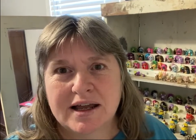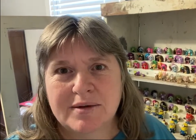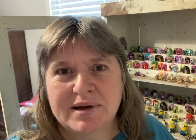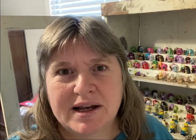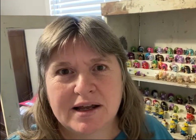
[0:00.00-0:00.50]

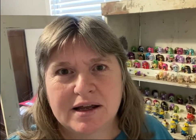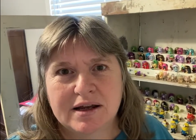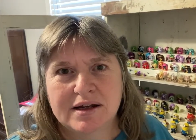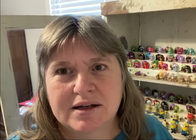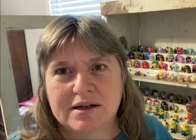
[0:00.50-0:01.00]
I mean,
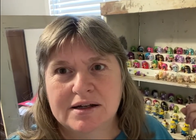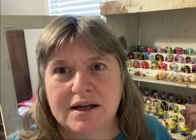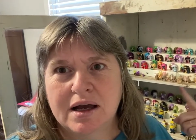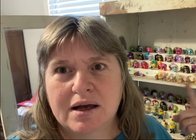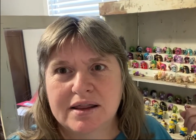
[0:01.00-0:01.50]

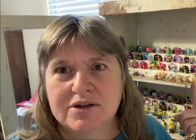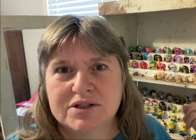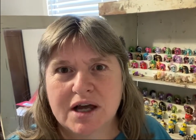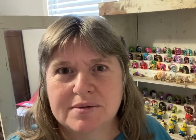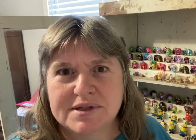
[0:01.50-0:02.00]
God, there's
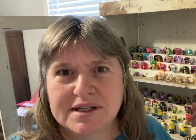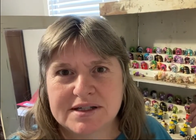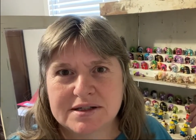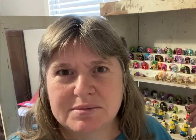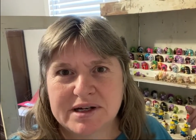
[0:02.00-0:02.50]
cops of
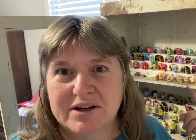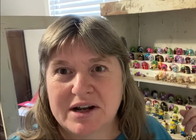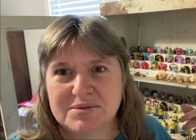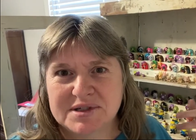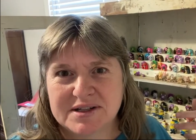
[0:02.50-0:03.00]
these up here and
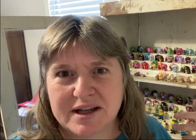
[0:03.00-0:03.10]
I'm still